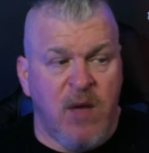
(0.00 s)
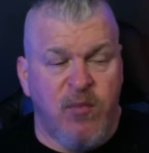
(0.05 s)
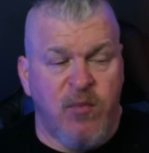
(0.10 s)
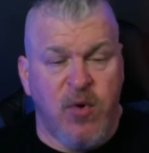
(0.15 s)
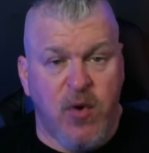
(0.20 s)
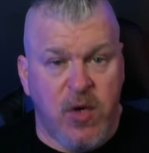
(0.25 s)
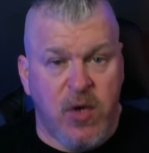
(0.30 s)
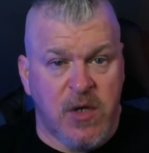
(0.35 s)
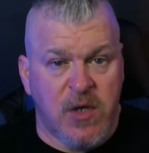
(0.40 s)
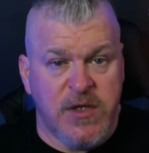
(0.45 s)

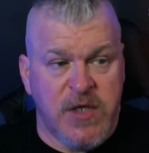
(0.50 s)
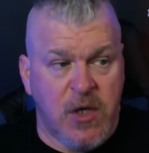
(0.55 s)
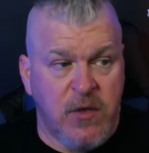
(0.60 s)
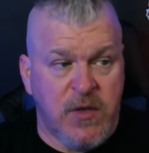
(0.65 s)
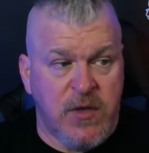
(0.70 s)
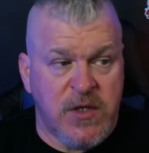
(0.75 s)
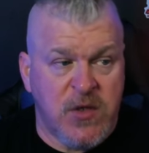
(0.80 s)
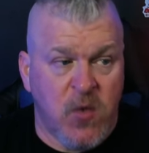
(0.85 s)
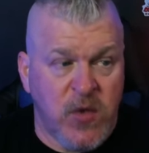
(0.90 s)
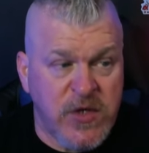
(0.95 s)
protocols here
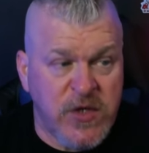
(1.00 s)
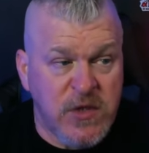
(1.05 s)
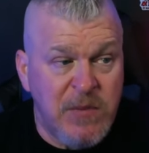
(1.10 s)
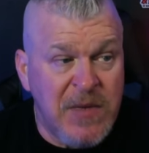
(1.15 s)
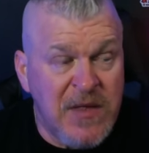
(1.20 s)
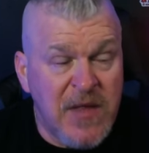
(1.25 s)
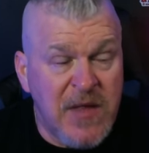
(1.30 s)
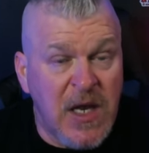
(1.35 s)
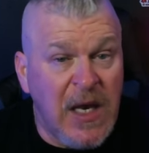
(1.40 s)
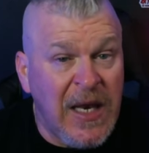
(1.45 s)
that's going to be
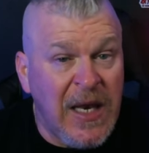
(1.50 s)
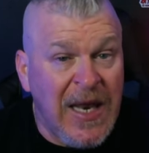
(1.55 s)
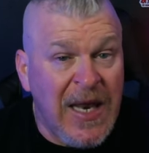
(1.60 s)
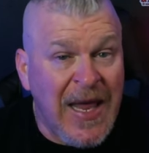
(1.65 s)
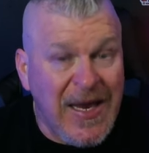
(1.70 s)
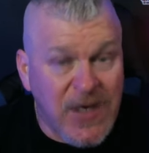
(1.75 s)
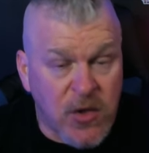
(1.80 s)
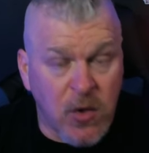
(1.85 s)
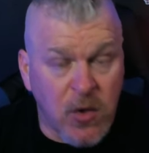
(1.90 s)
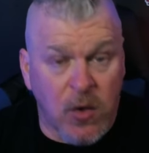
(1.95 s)
the
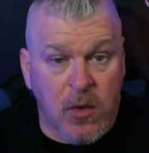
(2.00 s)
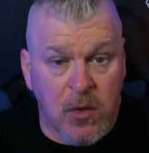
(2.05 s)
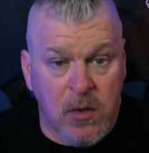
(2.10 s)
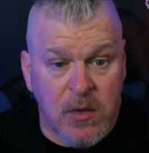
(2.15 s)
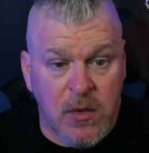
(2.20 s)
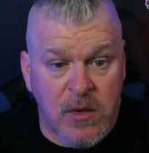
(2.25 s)
lender